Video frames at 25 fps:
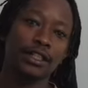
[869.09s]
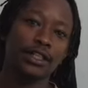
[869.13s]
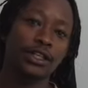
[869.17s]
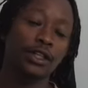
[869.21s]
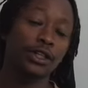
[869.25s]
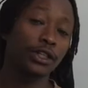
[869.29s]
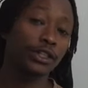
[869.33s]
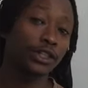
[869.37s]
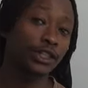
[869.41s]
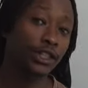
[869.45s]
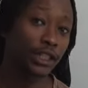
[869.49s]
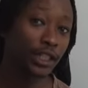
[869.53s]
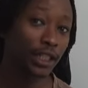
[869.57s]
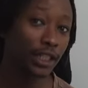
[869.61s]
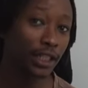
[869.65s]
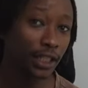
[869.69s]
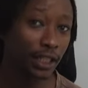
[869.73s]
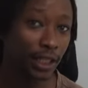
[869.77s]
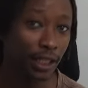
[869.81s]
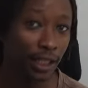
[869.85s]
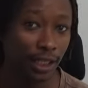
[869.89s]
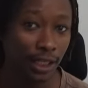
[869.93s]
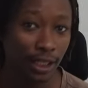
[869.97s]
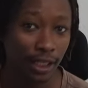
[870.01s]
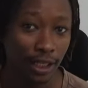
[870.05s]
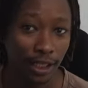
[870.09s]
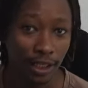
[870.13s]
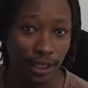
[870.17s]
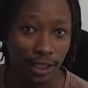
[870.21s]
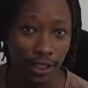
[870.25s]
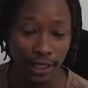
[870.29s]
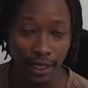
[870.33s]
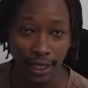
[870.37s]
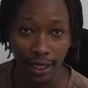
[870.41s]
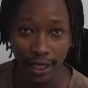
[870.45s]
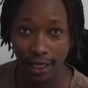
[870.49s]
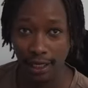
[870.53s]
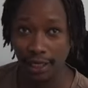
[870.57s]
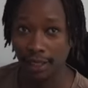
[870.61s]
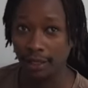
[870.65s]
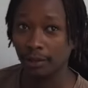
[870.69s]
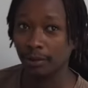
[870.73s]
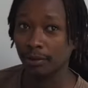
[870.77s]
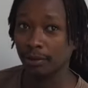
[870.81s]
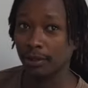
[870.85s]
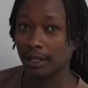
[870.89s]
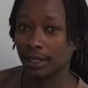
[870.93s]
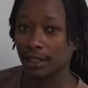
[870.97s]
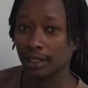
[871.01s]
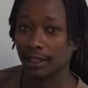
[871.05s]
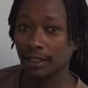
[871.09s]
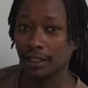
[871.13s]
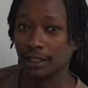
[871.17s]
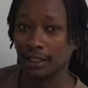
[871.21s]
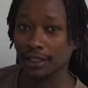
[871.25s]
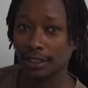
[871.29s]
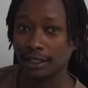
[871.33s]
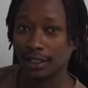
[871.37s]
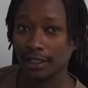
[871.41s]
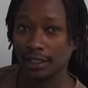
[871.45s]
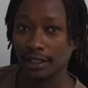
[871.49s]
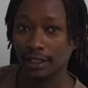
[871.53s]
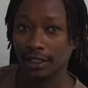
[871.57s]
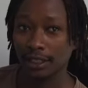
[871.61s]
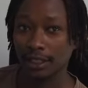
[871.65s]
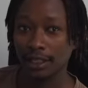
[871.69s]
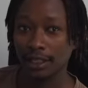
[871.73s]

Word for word: Crochet. Crochet. Yeah, and wax. And